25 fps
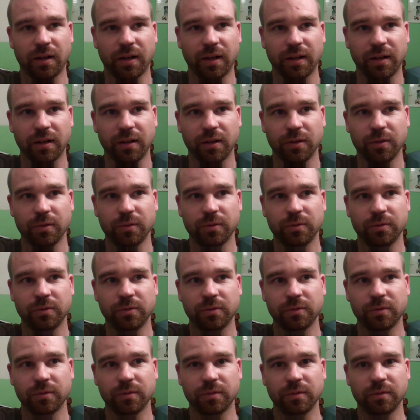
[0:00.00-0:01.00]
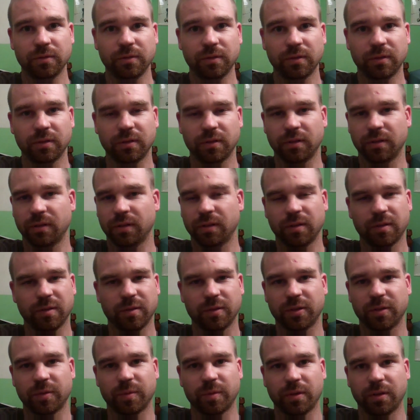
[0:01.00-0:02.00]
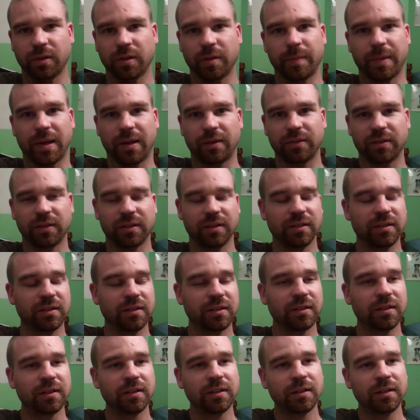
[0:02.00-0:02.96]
Idaho. It's probably mountains.